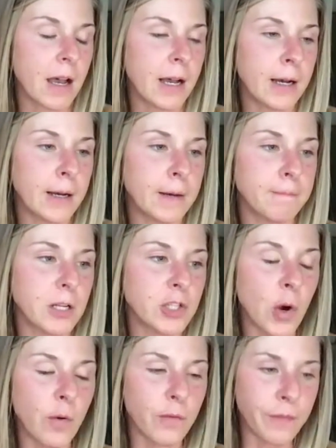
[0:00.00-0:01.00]

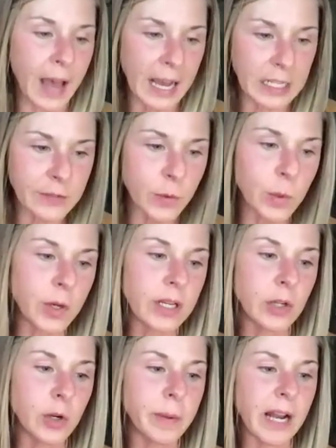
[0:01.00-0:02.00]
So fast forward
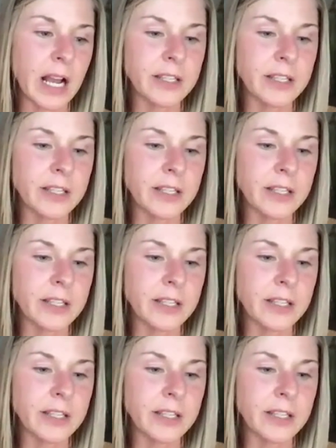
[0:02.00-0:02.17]
a little bit,